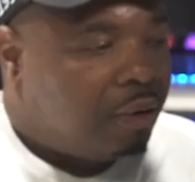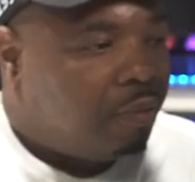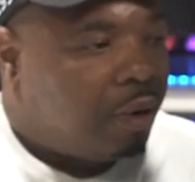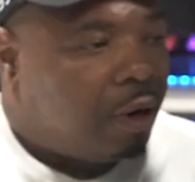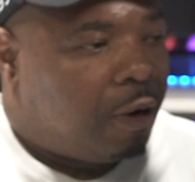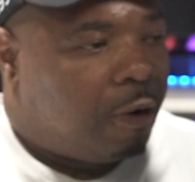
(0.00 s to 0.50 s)

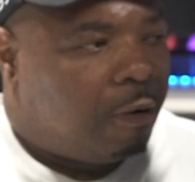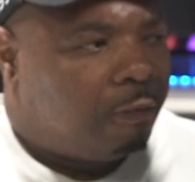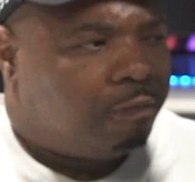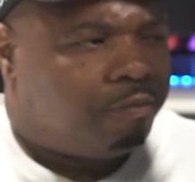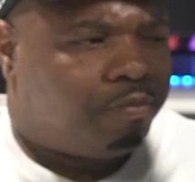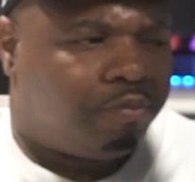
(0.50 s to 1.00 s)
But, uh,
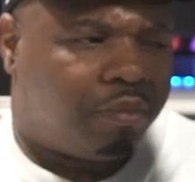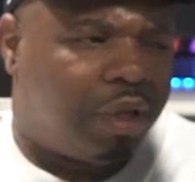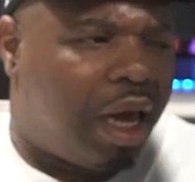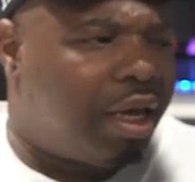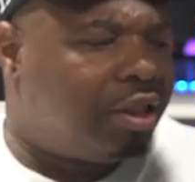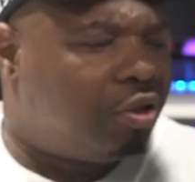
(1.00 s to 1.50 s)

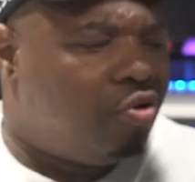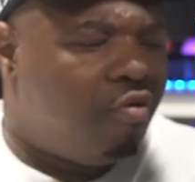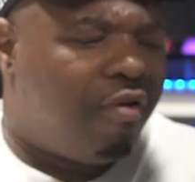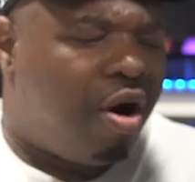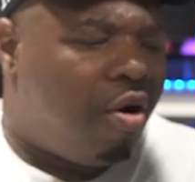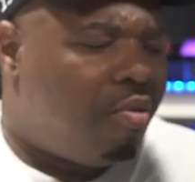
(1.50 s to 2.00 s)
like, Juve
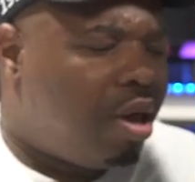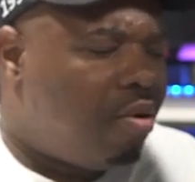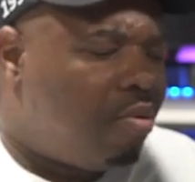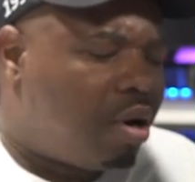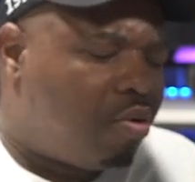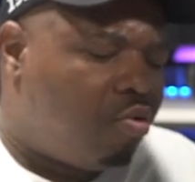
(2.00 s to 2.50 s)
always
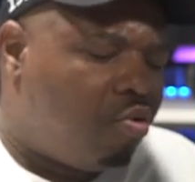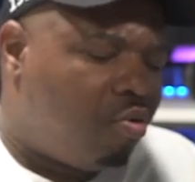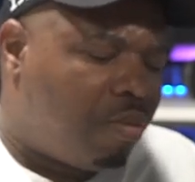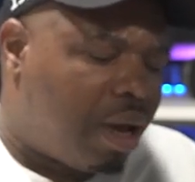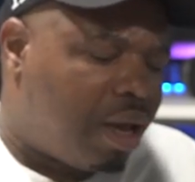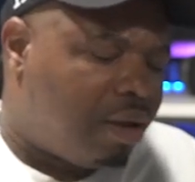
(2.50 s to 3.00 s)
was cool,
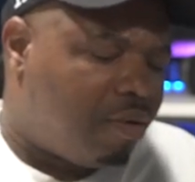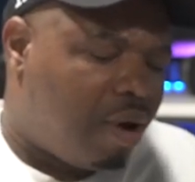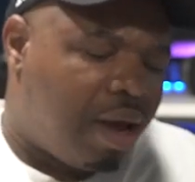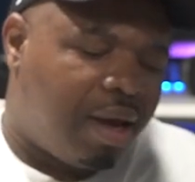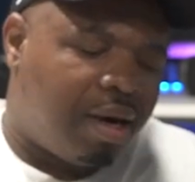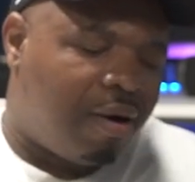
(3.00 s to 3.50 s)
man.
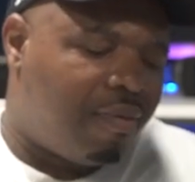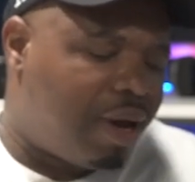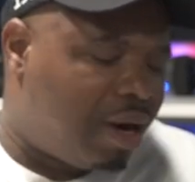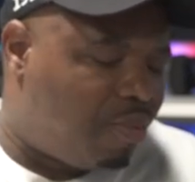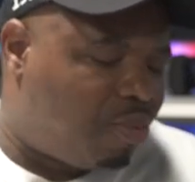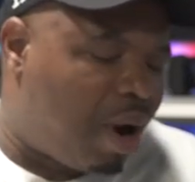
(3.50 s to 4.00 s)
I ain't never
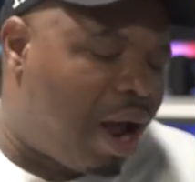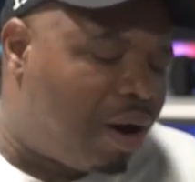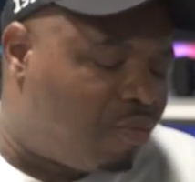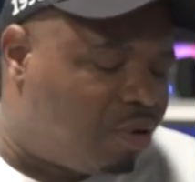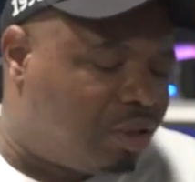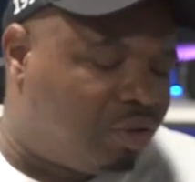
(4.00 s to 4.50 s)
had a
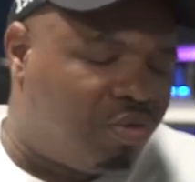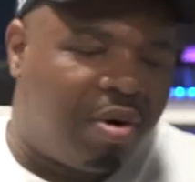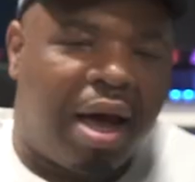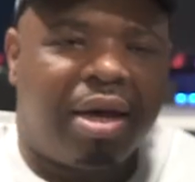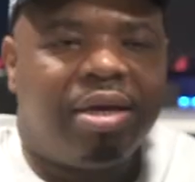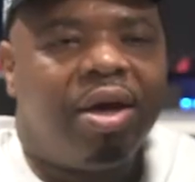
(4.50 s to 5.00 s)
problem with Juve.
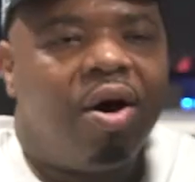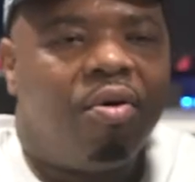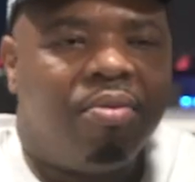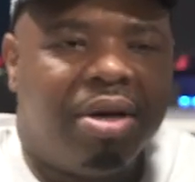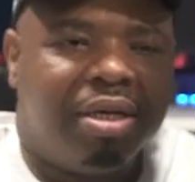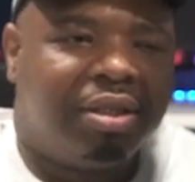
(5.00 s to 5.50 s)
Like, he
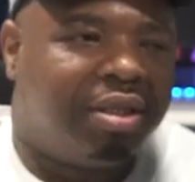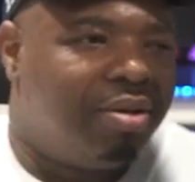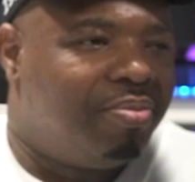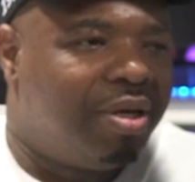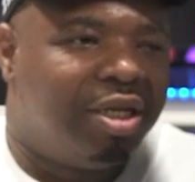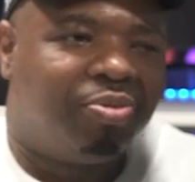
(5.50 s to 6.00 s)
always see
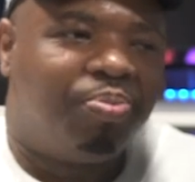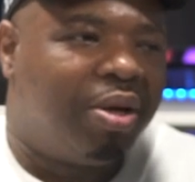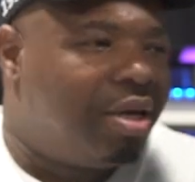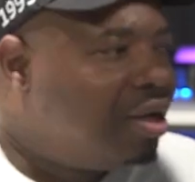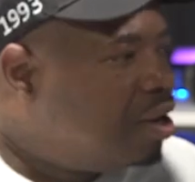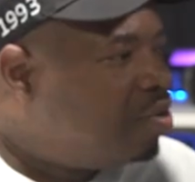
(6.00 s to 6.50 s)
me
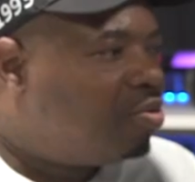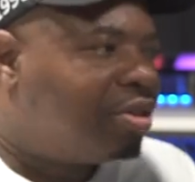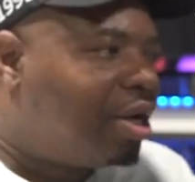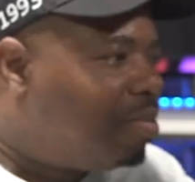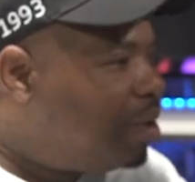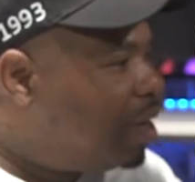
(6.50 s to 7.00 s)
speak. What's
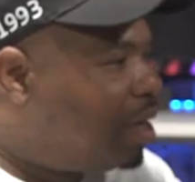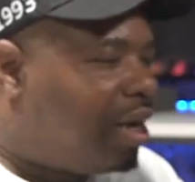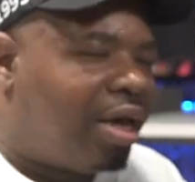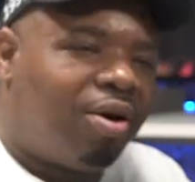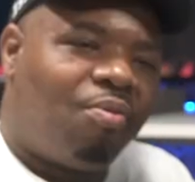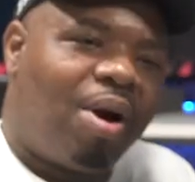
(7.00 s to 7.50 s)
up, little
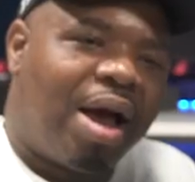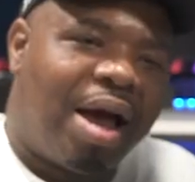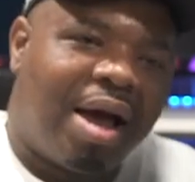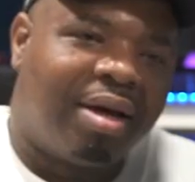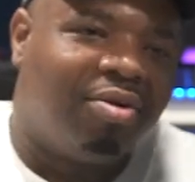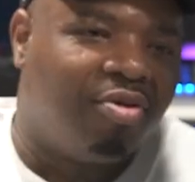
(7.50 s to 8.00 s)
nigga?
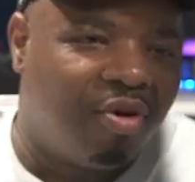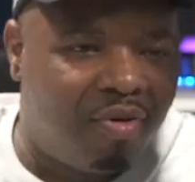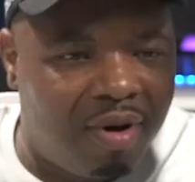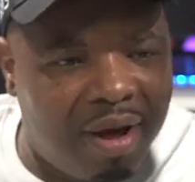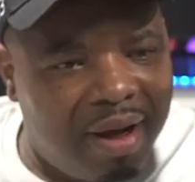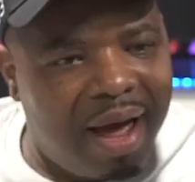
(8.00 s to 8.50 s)
Why, you
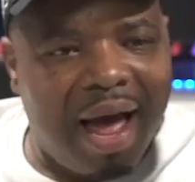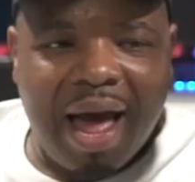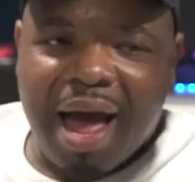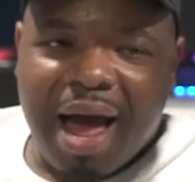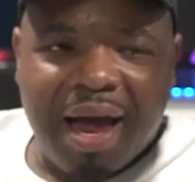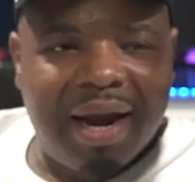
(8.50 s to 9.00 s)
know, I
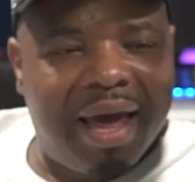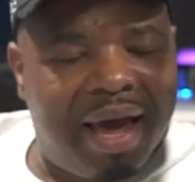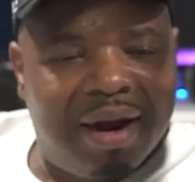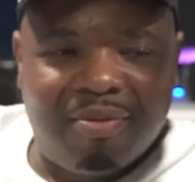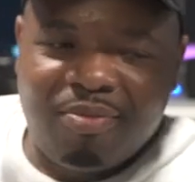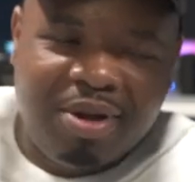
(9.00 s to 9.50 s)
holler
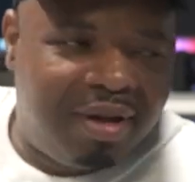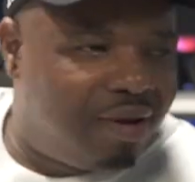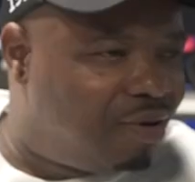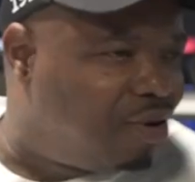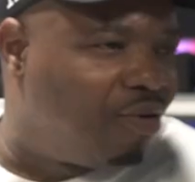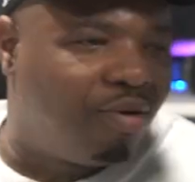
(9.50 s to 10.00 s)
at him. We,
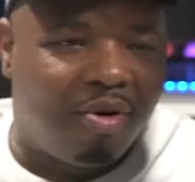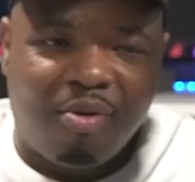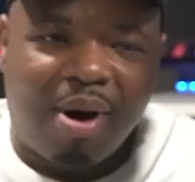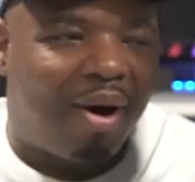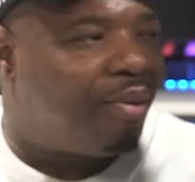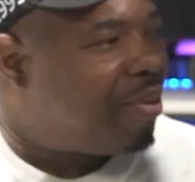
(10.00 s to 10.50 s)
you know, go
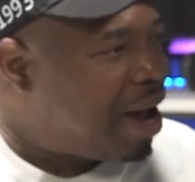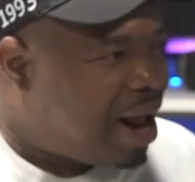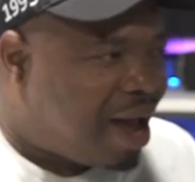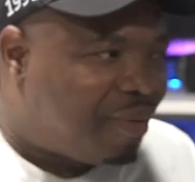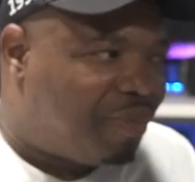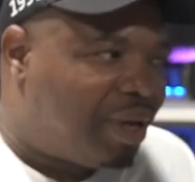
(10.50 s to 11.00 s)
on about
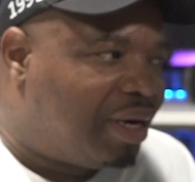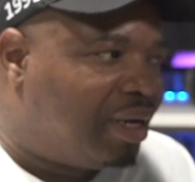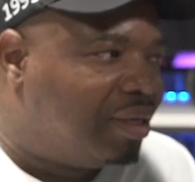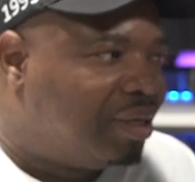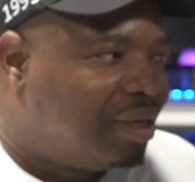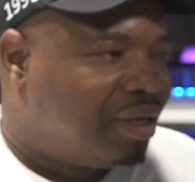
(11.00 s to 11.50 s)
our
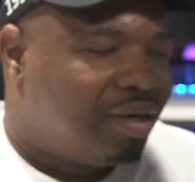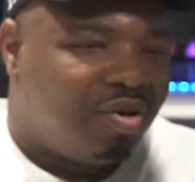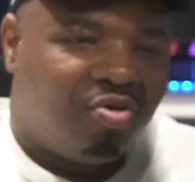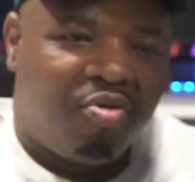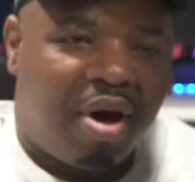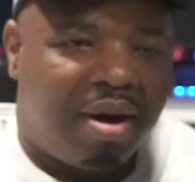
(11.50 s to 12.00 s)
business.
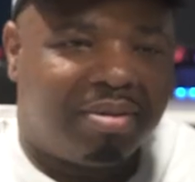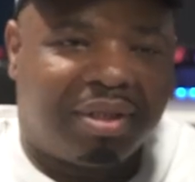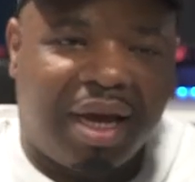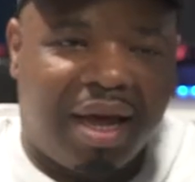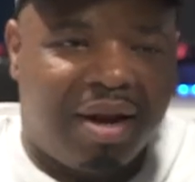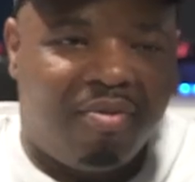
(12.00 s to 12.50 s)
You know what I'm
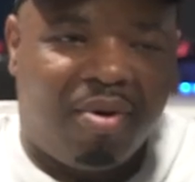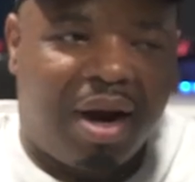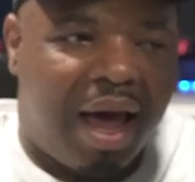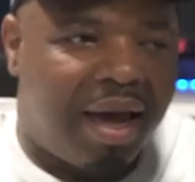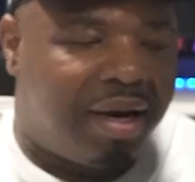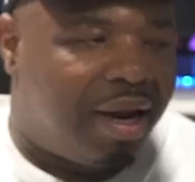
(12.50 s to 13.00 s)
saying? It was
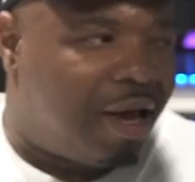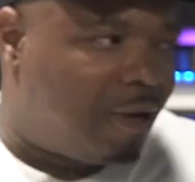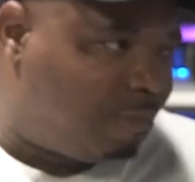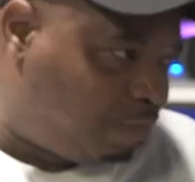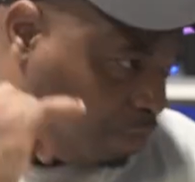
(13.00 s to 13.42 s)
like that.